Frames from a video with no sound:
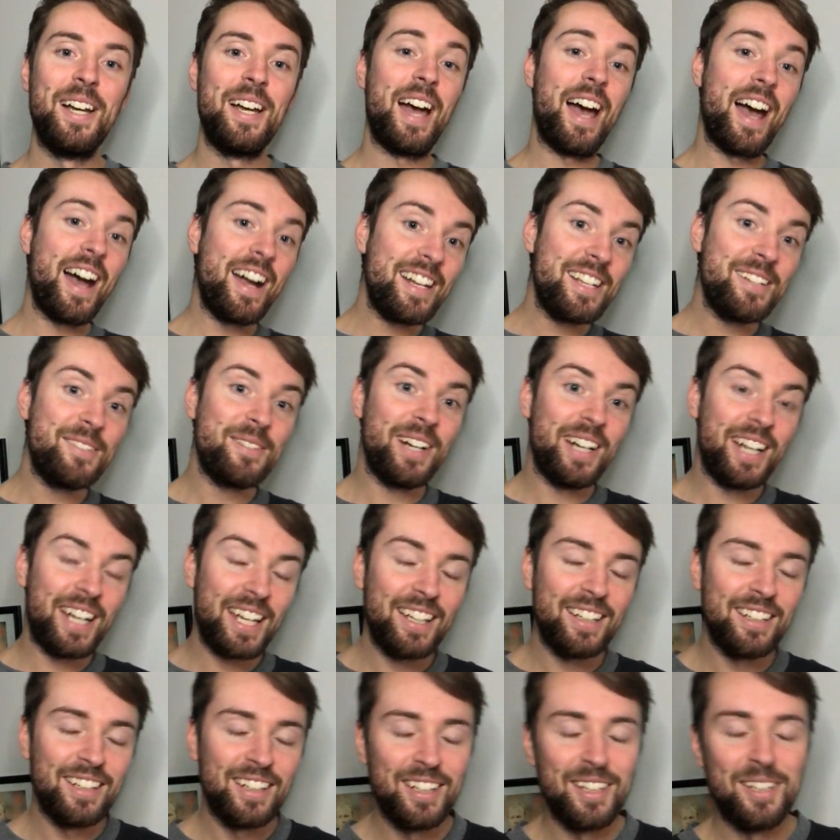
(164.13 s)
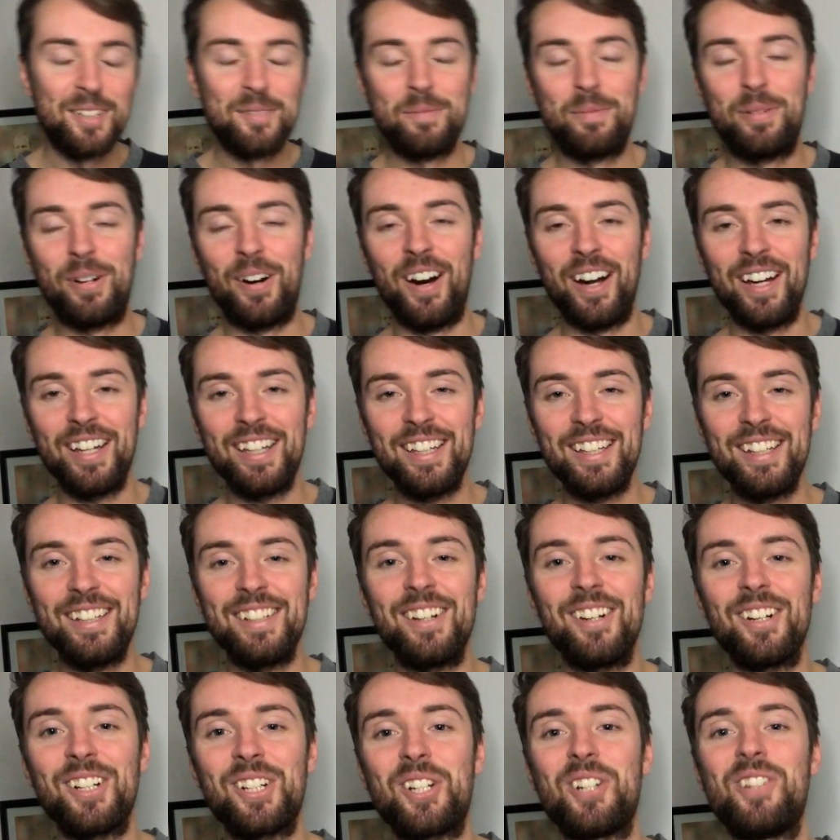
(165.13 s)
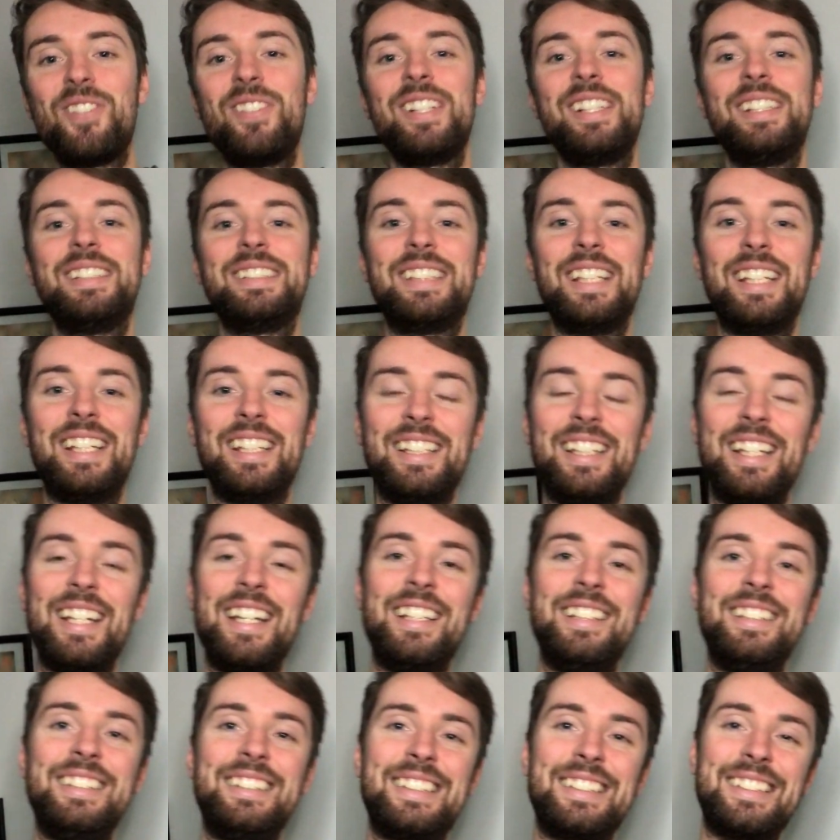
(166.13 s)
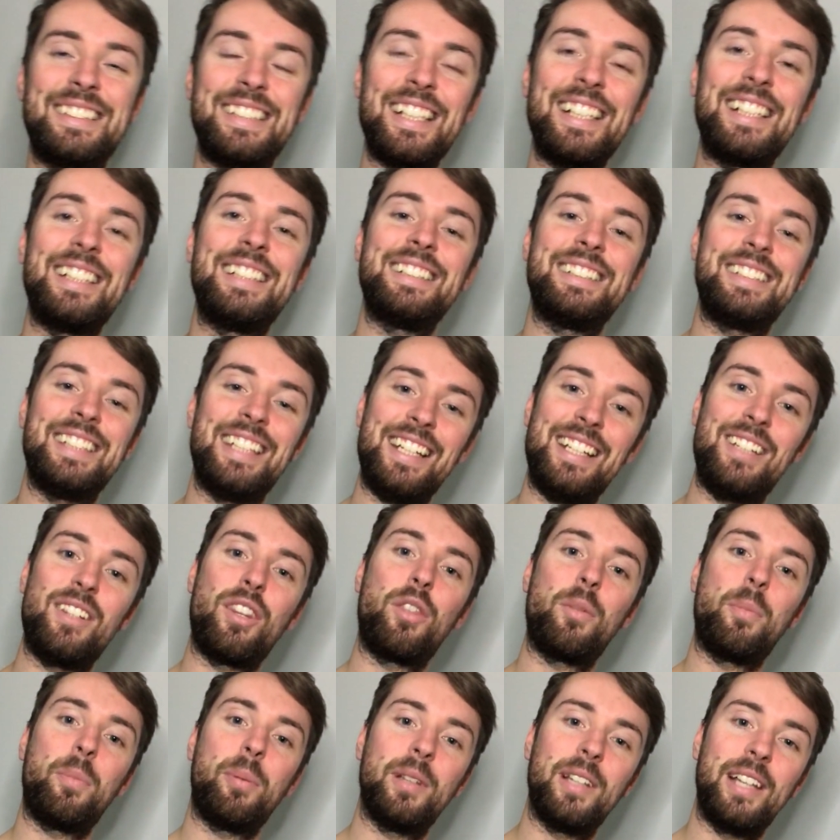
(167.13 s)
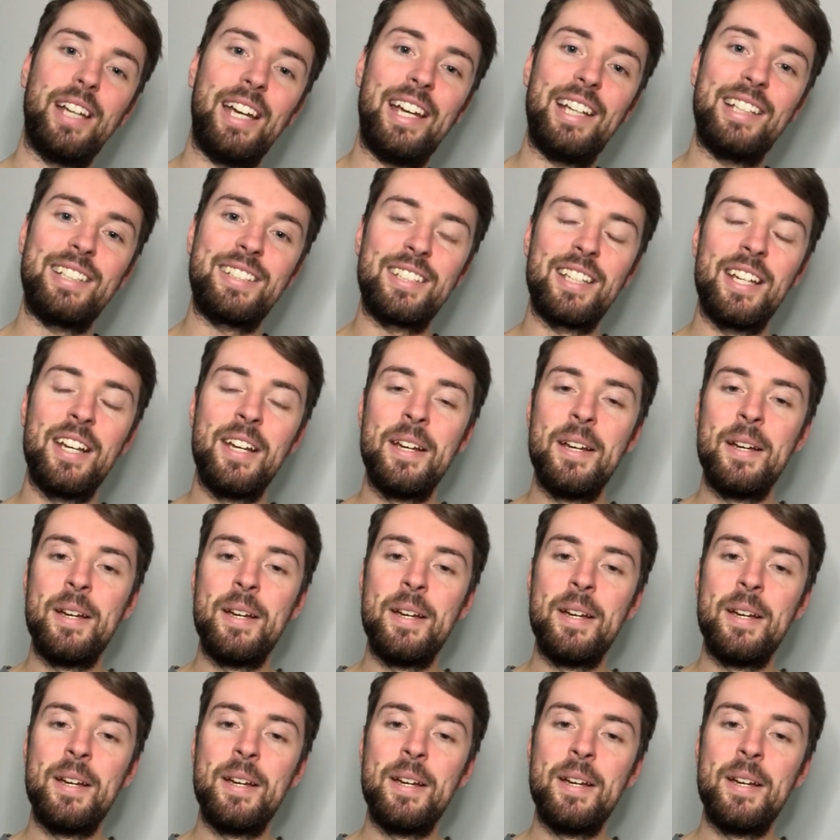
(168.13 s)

Anyway, Brighton are currently sitting in 16th place,